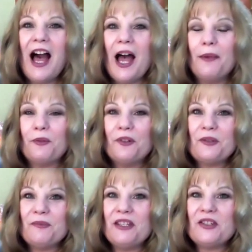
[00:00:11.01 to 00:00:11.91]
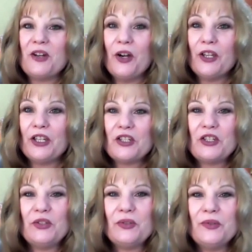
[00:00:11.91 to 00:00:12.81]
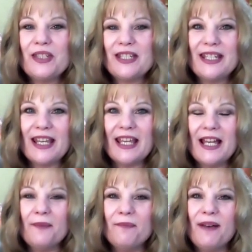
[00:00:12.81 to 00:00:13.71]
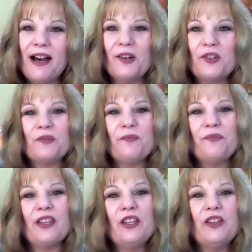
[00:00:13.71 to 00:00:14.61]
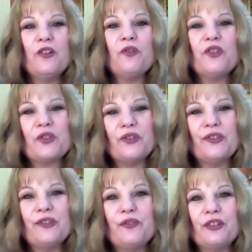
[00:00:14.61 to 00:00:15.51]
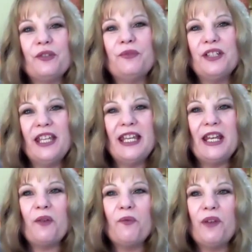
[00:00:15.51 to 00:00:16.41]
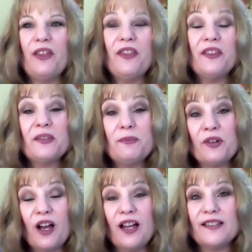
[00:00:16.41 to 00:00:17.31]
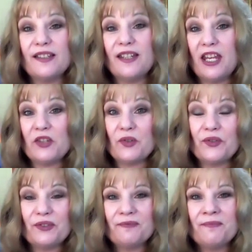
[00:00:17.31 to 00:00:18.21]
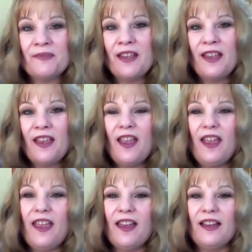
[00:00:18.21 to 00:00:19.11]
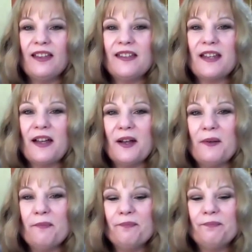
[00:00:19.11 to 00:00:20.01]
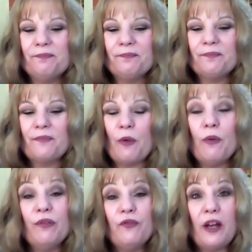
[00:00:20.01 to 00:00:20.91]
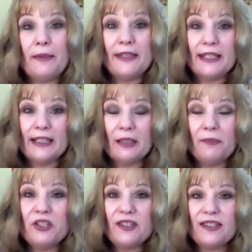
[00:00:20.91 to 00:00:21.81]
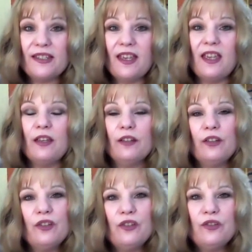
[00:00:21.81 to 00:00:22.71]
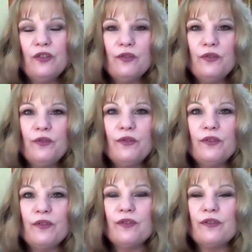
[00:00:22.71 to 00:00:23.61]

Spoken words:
I'm going to be talking to you today about crystals for communicating with spirit guides and angels. And well, before I begin, let me just say you